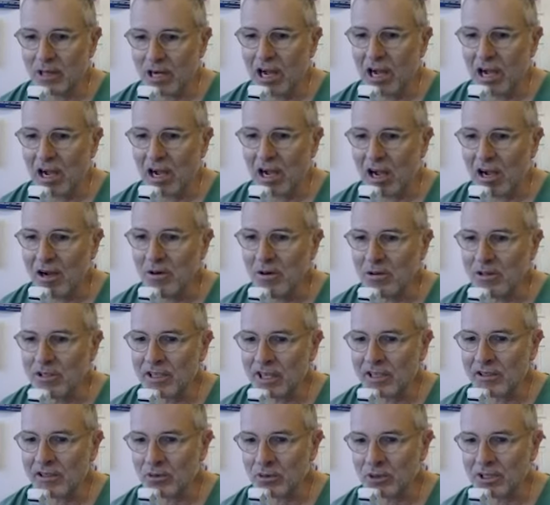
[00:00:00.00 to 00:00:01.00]
how
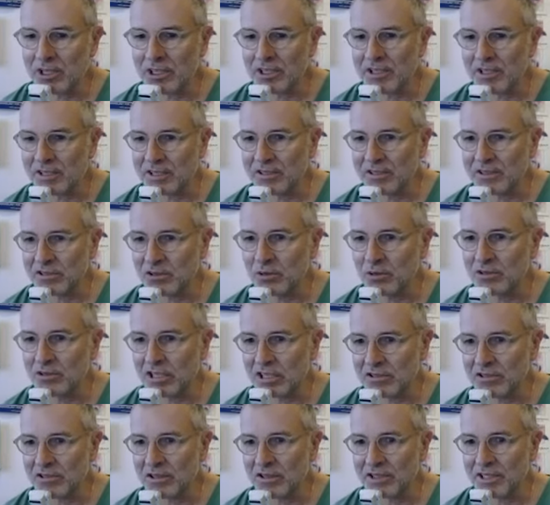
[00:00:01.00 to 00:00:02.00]
can we in
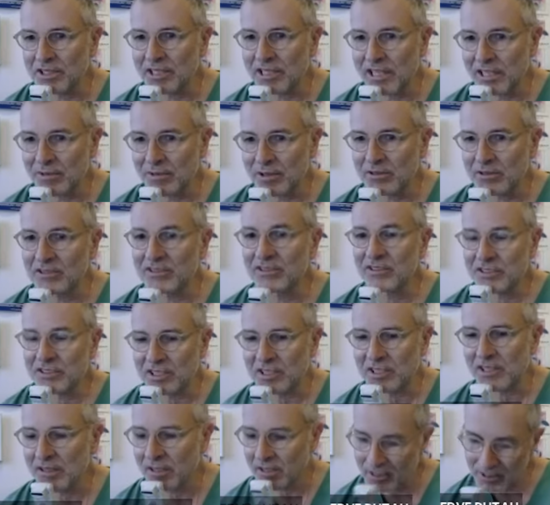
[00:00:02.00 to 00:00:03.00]
2011
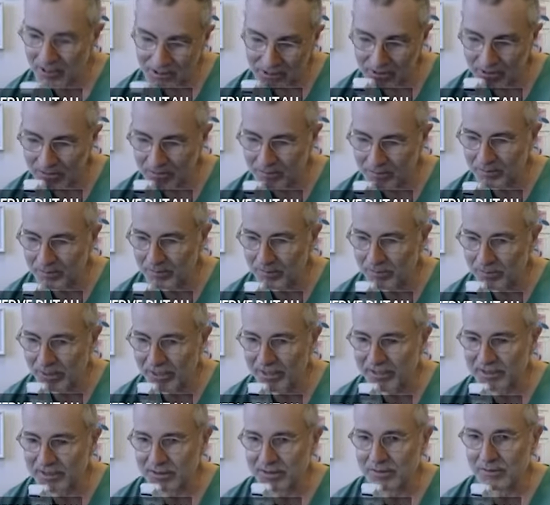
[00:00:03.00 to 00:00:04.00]
still
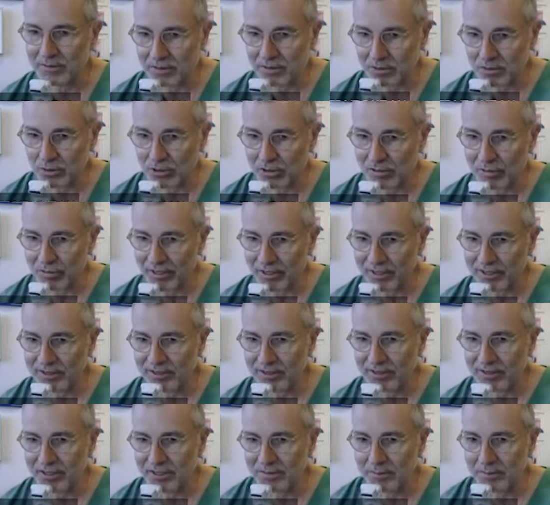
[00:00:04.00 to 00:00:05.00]
place
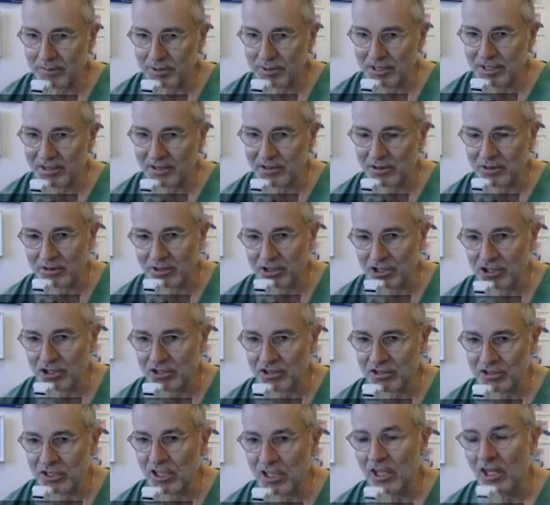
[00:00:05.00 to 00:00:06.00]
ultraflex in benign
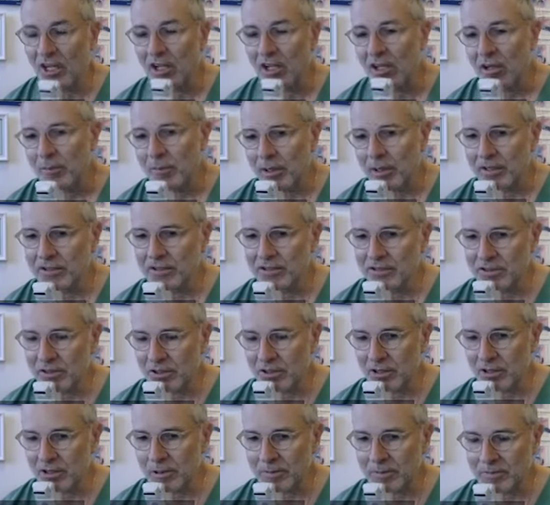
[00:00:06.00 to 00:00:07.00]
conditions? But
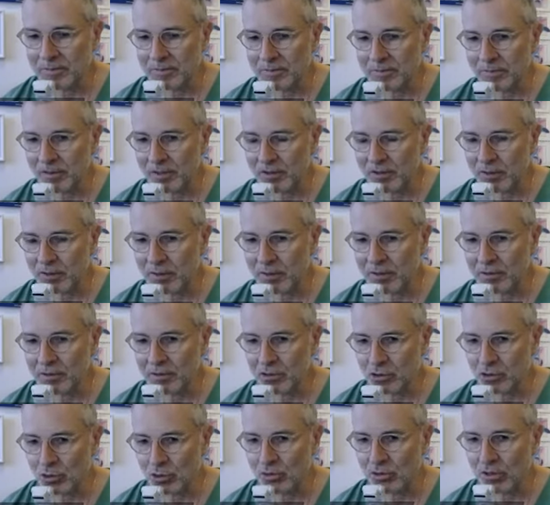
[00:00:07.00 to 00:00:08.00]

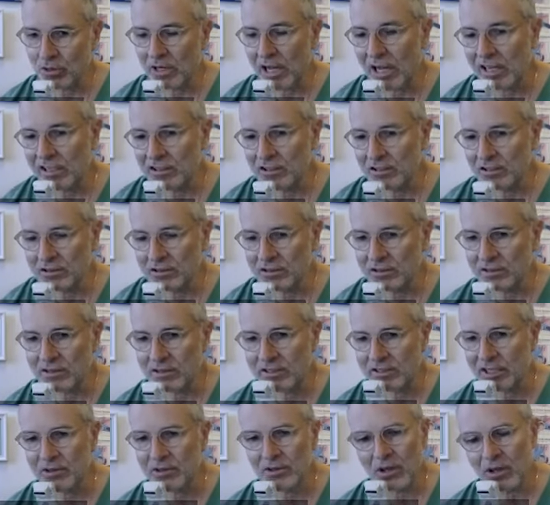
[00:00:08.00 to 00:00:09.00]
the journal has
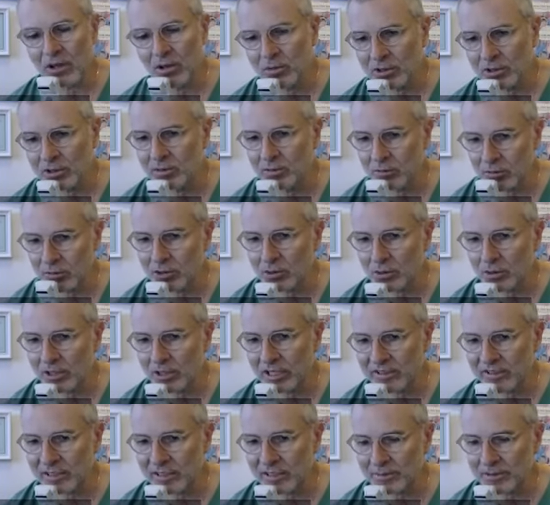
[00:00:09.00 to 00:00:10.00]
said, no, we could
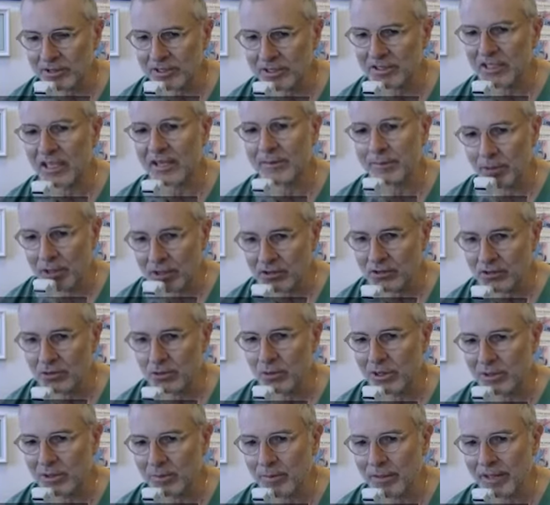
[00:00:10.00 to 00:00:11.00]
accept it, but you
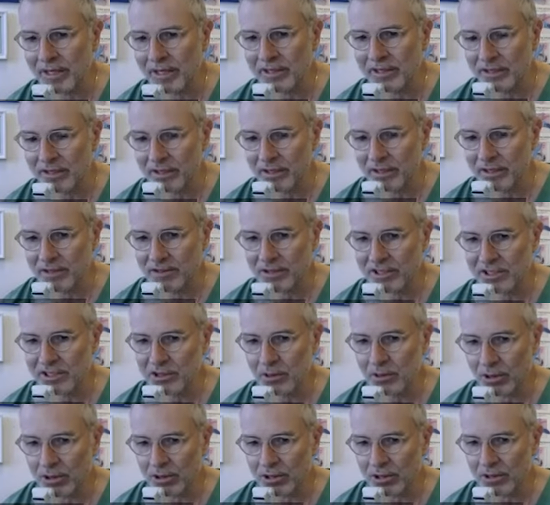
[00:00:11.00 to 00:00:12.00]
will make an
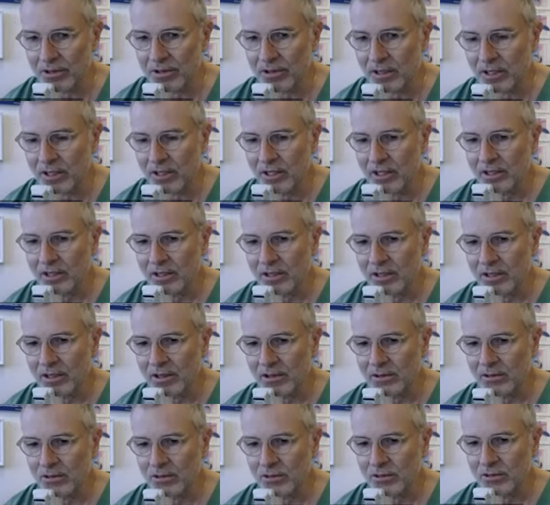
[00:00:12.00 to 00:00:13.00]
editorial
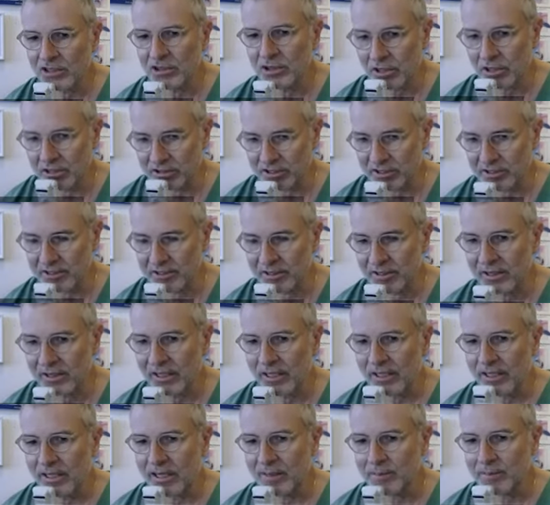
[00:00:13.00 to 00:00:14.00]
to discuss it.
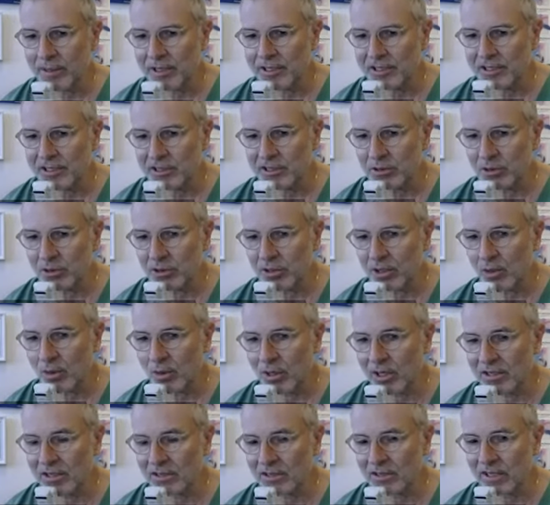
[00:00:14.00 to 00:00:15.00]
And my editorial
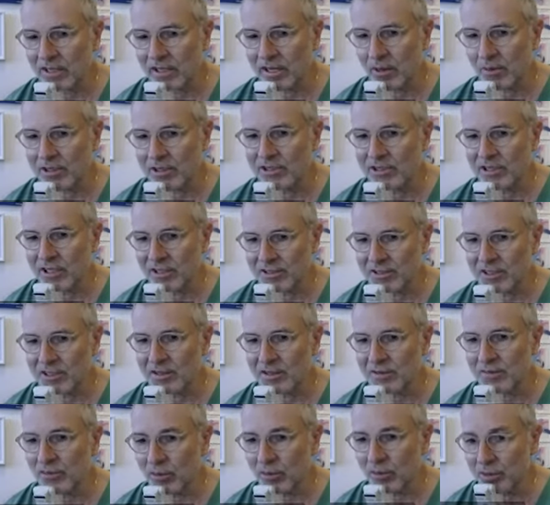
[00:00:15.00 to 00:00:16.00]
was airway
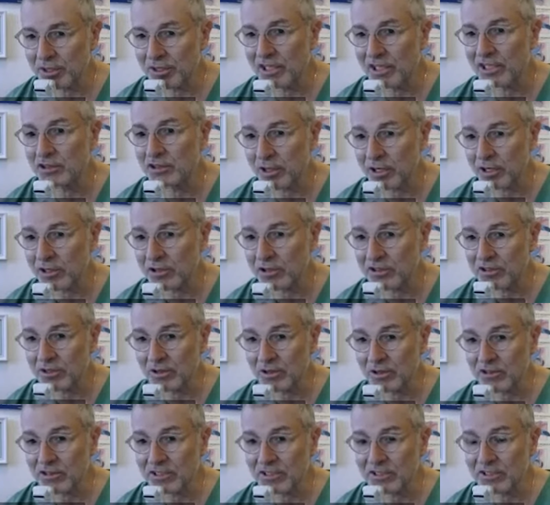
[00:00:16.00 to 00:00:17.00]
stenting for benign tracheal
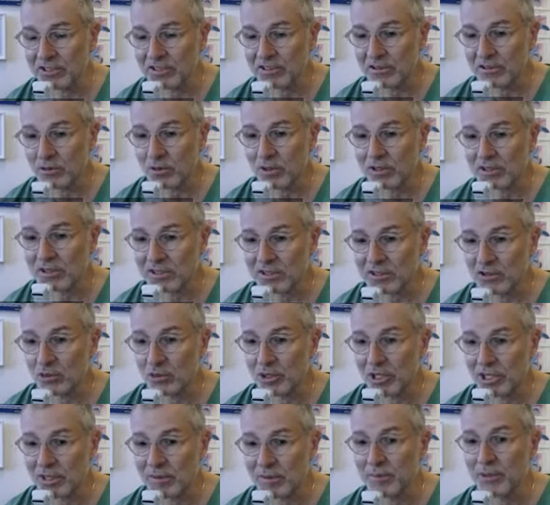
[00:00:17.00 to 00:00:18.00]
stenosis, what is
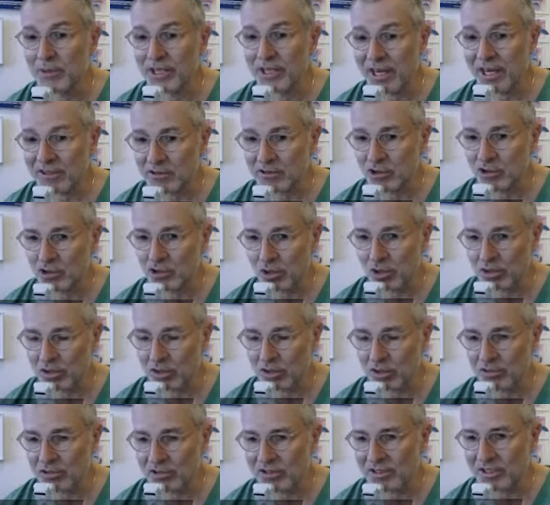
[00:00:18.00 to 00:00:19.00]
really behind the choice
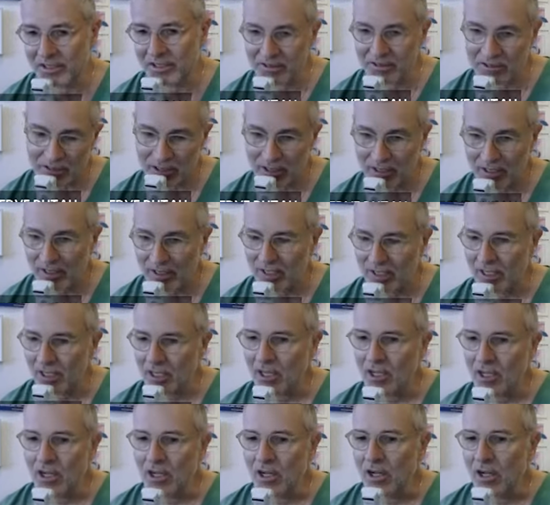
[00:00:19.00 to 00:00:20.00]
of the stent.
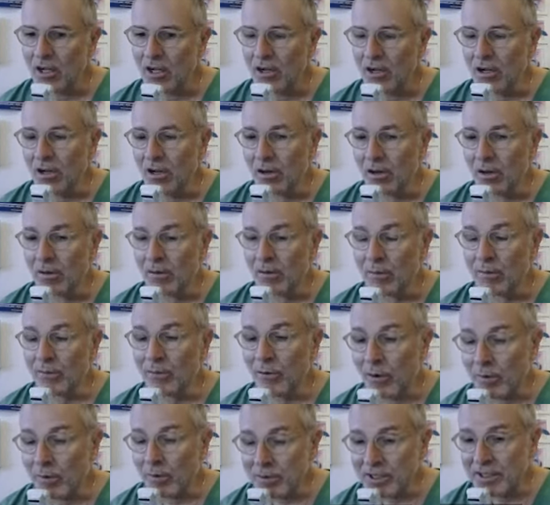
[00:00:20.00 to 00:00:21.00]

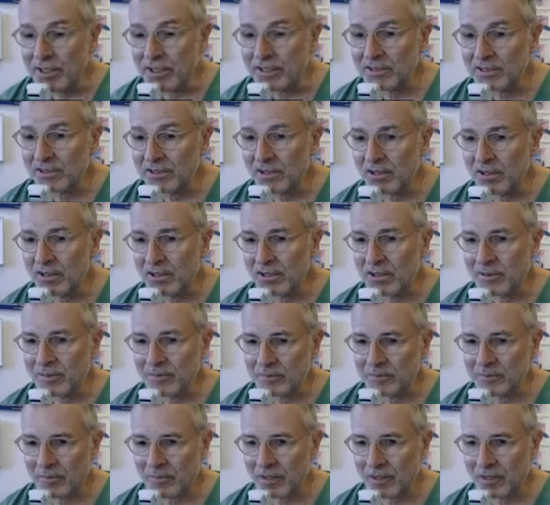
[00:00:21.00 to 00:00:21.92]
For me, the